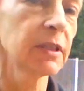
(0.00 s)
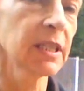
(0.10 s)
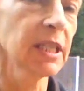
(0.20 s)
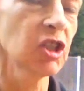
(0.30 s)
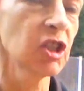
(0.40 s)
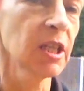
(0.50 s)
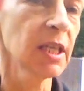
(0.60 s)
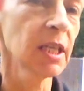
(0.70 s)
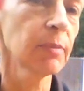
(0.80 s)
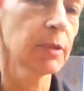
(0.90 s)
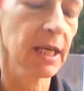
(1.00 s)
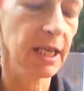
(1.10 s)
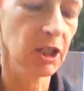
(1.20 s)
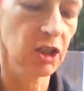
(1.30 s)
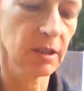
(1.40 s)
teaching
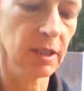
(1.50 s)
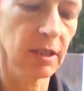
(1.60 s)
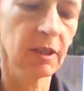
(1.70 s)
protection,